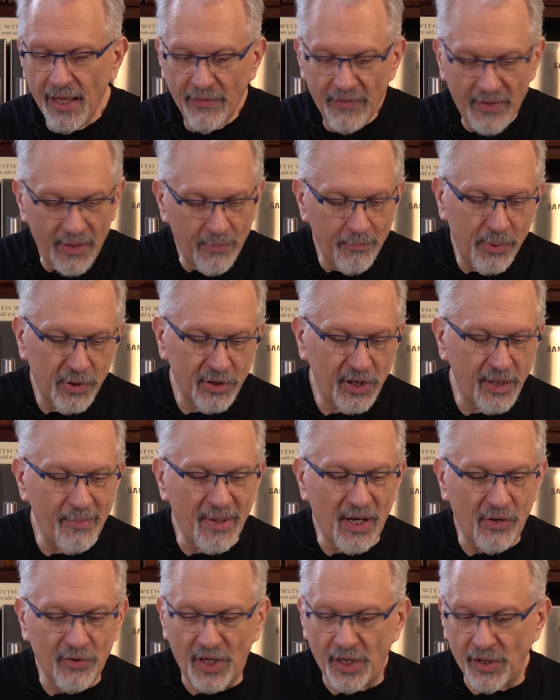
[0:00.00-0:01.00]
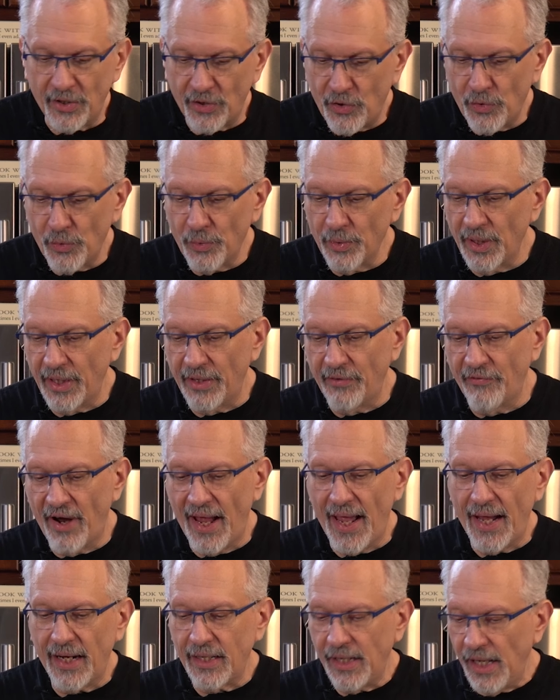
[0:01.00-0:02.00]
then put them out on a cooling
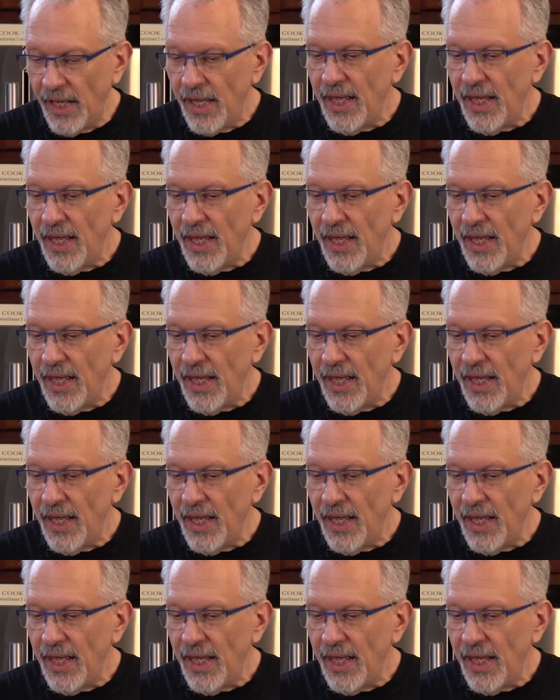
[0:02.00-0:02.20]
rack